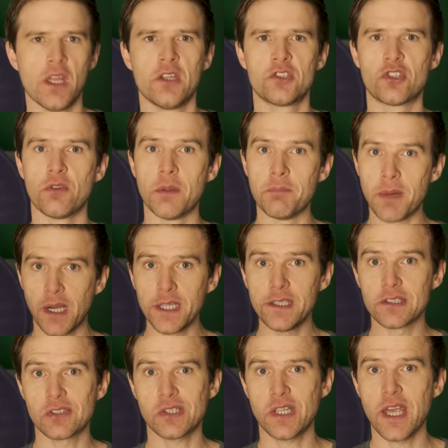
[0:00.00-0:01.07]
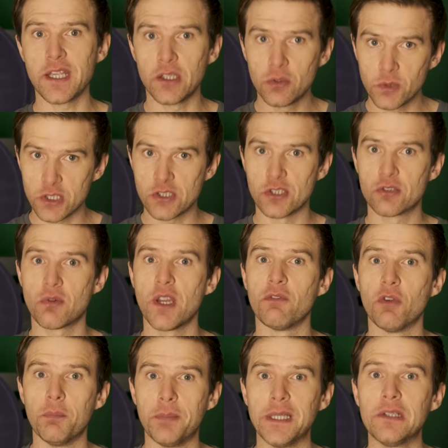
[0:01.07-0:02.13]
So the minor scale, which is great
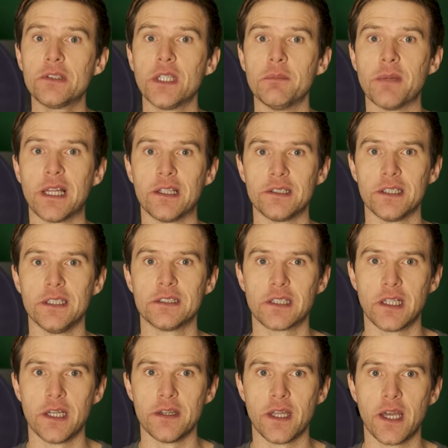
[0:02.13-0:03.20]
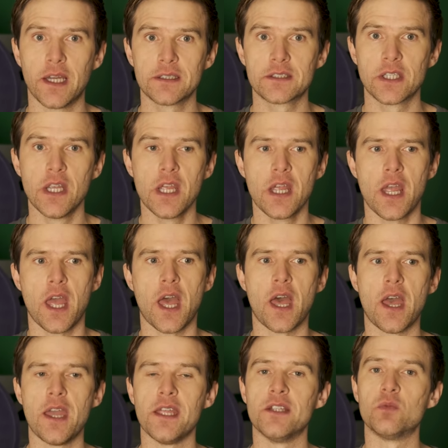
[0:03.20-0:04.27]
for building melodies like that,
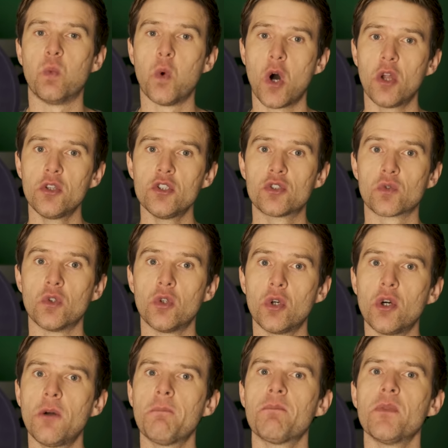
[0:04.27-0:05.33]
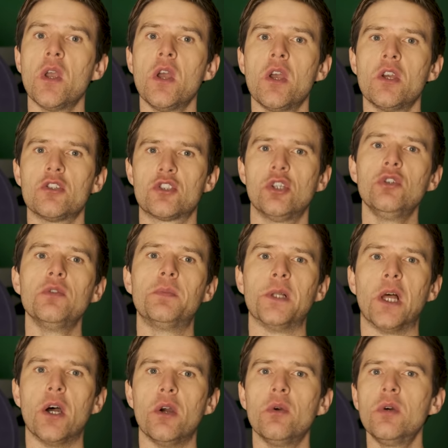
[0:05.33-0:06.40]
is 1 draw, 2
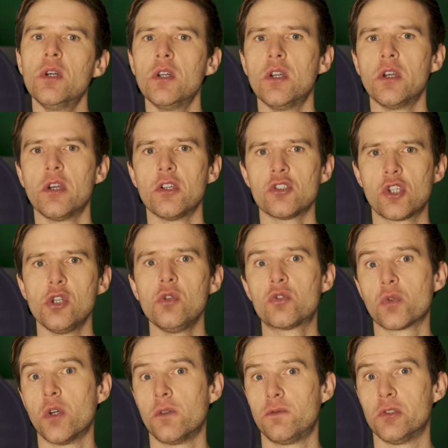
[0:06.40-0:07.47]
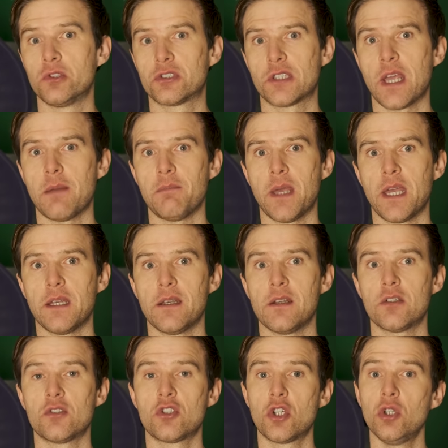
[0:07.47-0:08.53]
blow, 2 draw full step
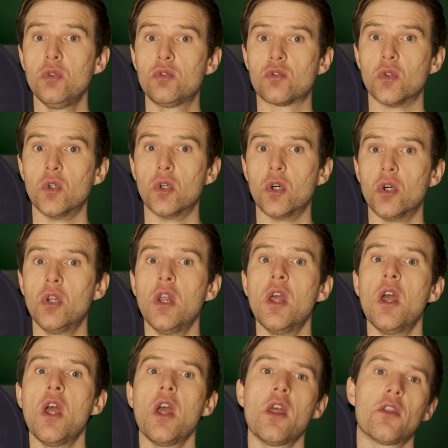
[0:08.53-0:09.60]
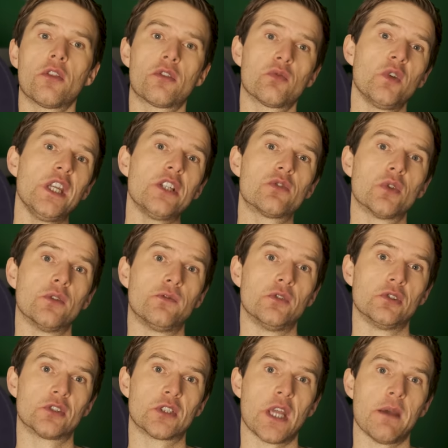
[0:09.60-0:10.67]
bend, 2 draw, 3 draw
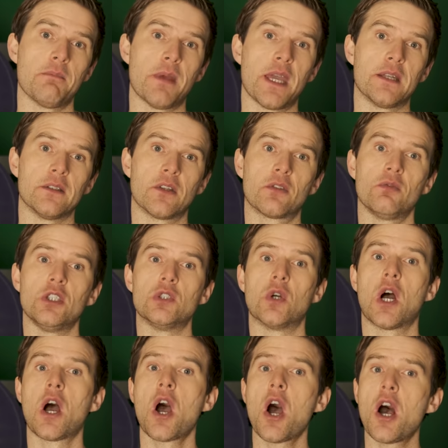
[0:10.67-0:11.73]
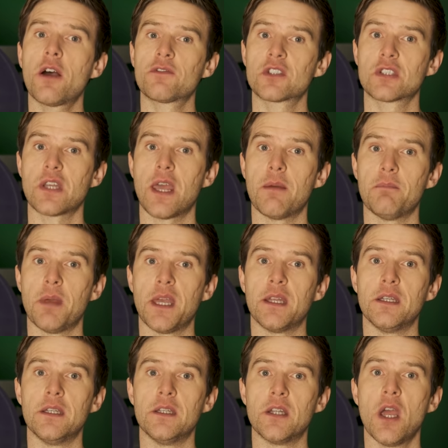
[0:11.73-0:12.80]
full step bend, 3 draw half step
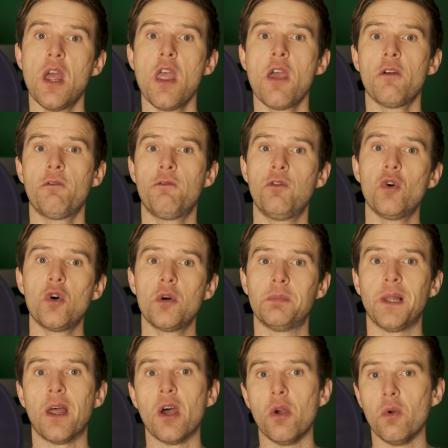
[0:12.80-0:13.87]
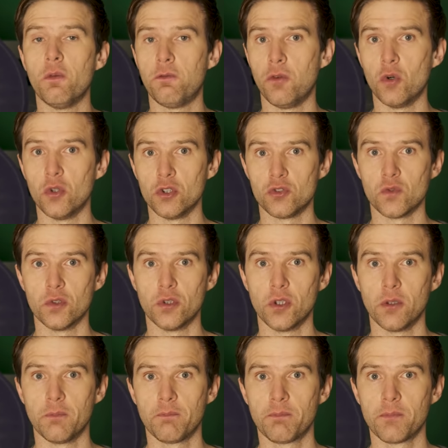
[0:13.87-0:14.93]
bend, 4 blow, 4 draw.